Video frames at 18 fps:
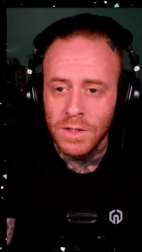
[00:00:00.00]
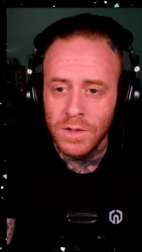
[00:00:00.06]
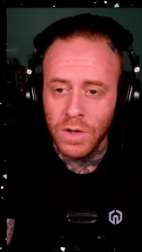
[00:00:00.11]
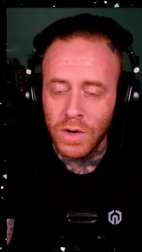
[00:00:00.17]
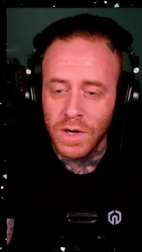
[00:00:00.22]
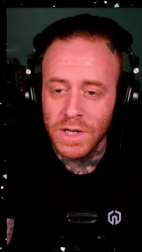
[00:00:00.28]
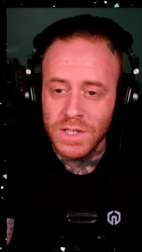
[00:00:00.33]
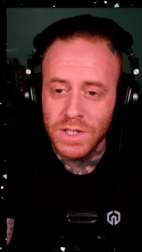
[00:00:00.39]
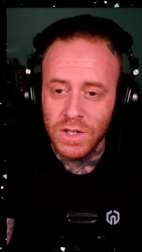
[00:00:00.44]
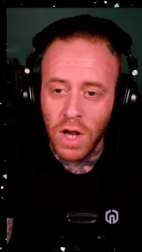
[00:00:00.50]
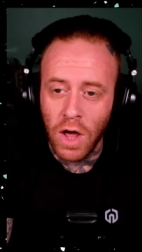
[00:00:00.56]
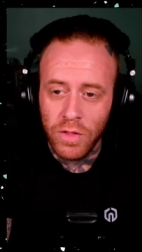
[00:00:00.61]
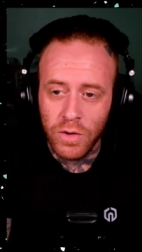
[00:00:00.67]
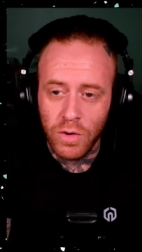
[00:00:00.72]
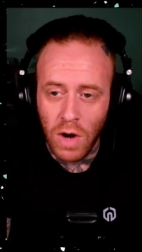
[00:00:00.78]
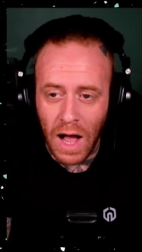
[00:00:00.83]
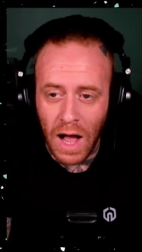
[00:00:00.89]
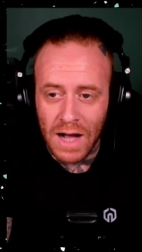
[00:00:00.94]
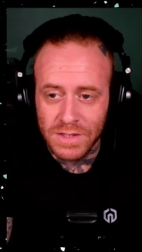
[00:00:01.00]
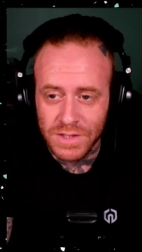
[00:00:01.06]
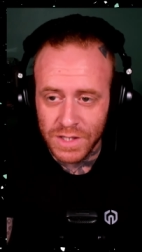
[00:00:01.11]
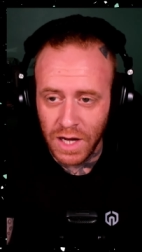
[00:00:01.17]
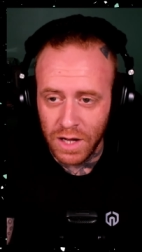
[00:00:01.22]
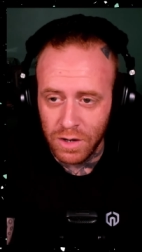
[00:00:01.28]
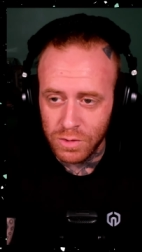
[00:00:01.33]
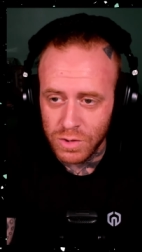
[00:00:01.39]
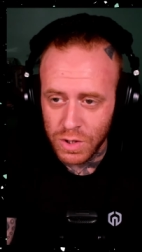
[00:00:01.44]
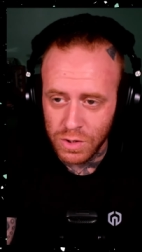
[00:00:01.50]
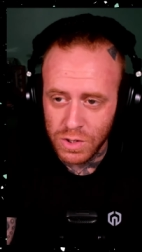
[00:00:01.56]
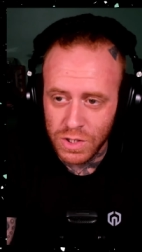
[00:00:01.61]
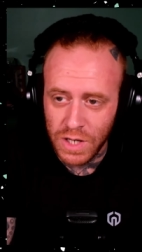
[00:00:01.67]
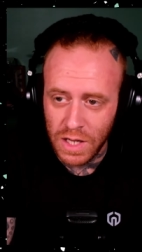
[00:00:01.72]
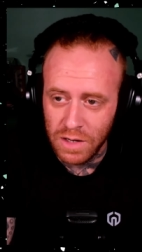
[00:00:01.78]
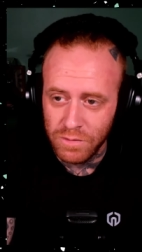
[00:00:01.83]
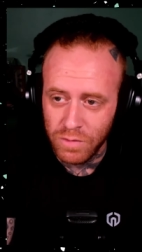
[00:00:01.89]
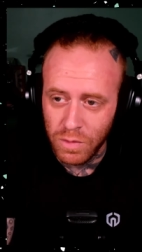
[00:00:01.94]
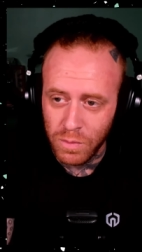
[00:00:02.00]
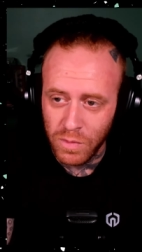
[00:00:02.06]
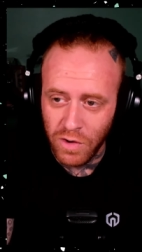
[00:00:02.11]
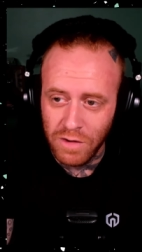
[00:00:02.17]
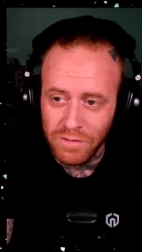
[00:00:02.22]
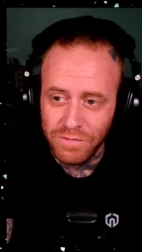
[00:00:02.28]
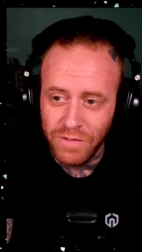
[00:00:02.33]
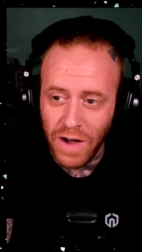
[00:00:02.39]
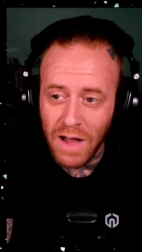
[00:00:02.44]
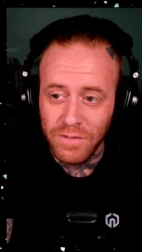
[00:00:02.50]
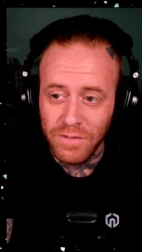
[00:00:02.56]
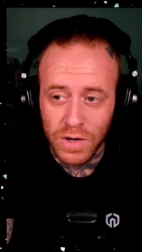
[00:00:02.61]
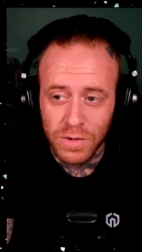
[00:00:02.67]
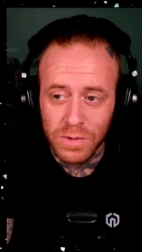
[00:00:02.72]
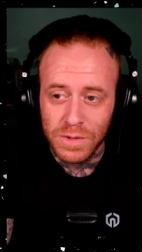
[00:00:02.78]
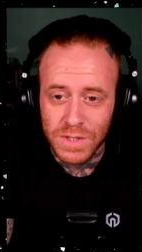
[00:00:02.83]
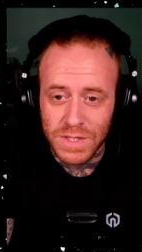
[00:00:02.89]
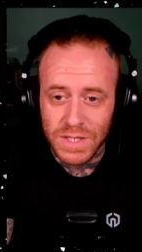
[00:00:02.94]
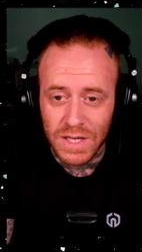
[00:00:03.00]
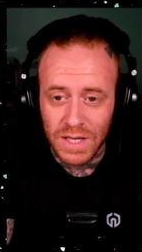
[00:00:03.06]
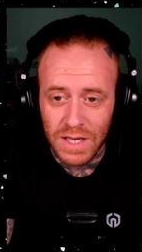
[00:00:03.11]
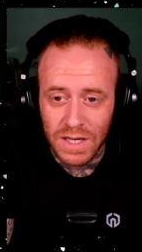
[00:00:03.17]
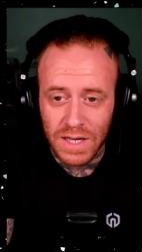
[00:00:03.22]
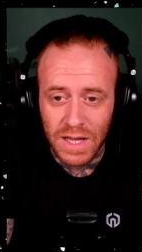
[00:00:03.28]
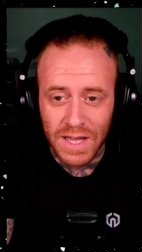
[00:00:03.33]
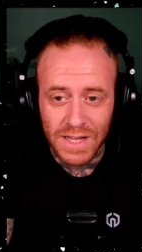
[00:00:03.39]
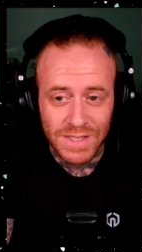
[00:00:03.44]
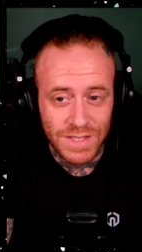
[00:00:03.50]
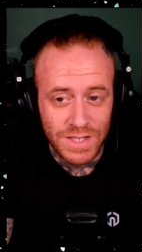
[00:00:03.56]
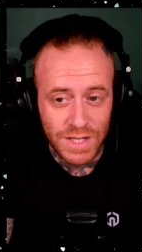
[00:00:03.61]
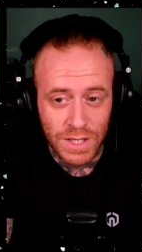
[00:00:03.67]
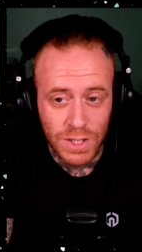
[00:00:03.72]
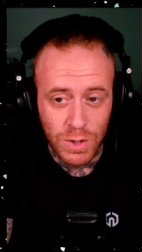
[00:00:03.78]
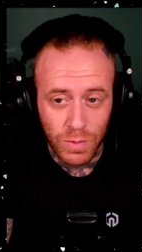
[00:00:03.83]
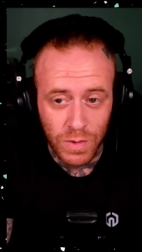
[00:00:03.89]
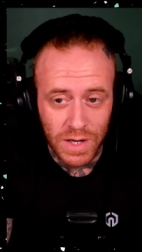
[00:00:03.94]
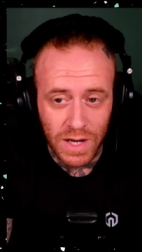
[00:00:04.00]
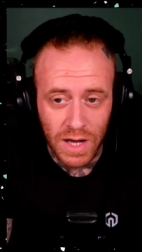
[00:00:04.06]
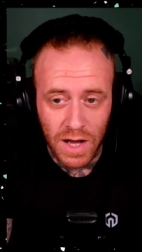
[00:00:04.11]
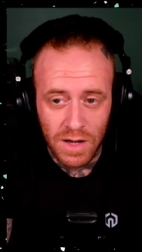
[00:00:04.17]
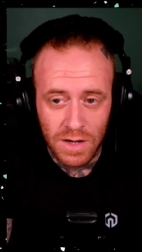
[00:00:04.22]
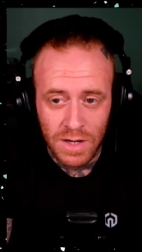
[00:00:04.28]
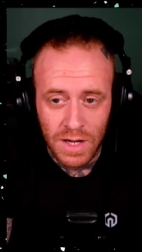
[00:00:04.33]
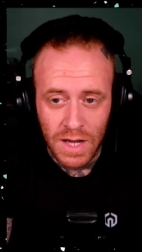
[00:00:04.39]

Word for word: There is another octagonal church dating from around 500 CE in Caesarea,